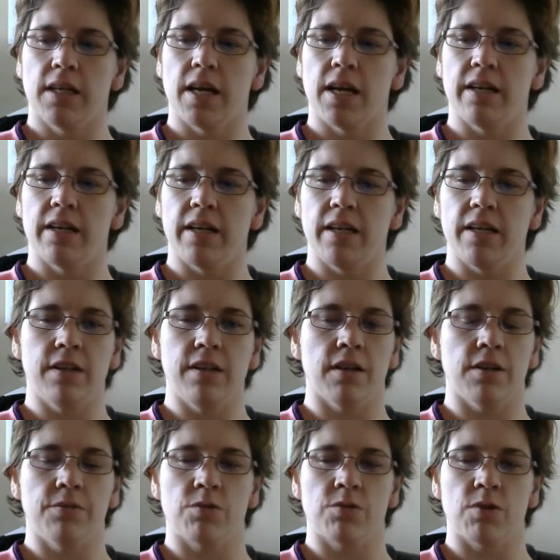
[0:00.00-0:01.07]
in need
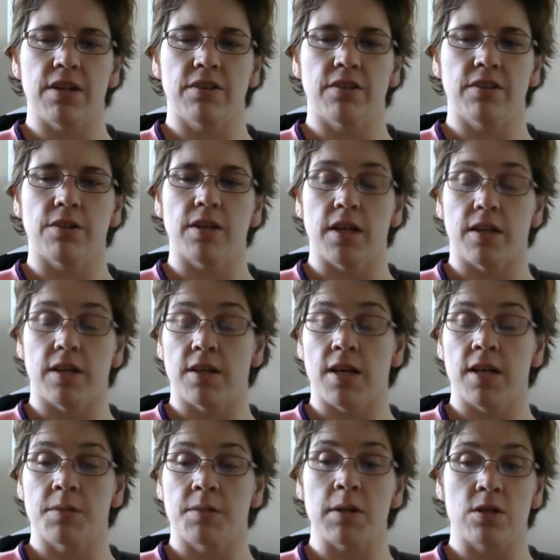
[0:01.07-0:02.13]
of transit,
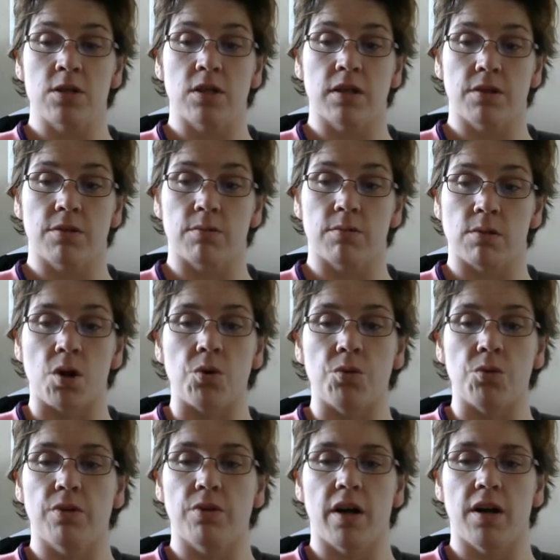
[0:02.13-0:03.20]
especially throughout
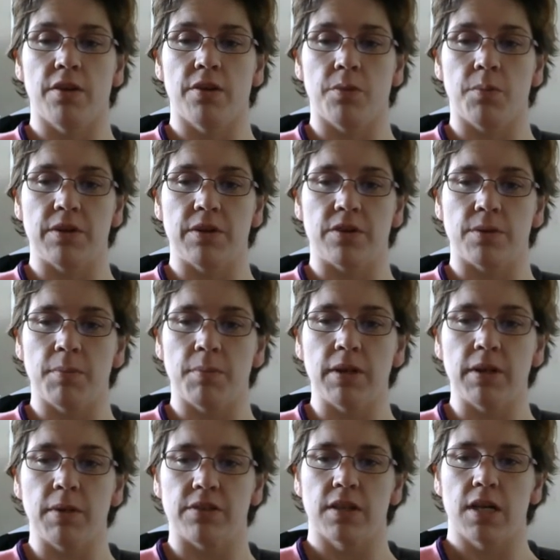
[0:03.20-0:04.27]
the winter
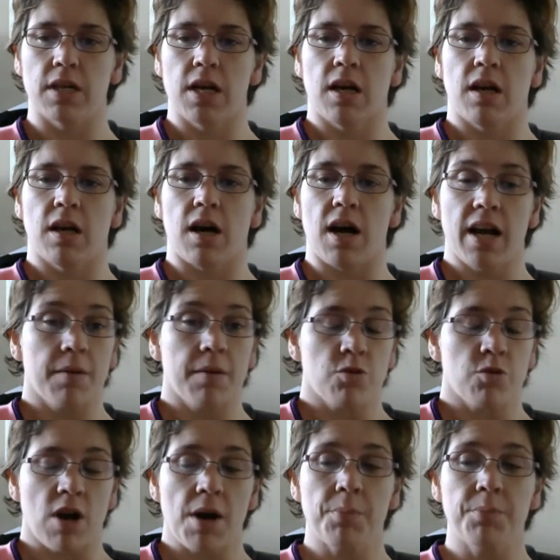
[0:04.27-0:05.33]
months. I am
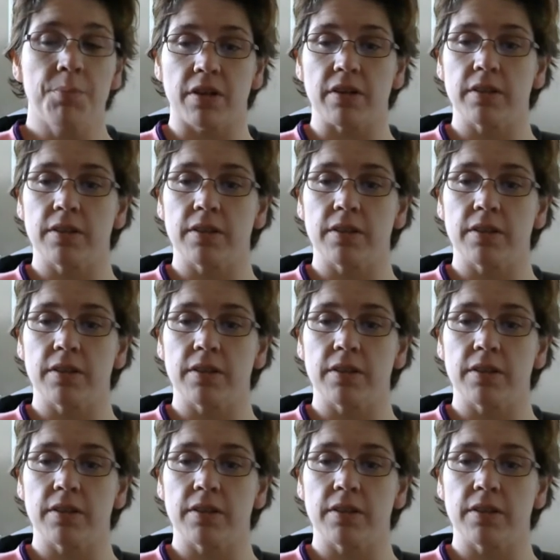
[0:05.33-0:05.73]
trapped here.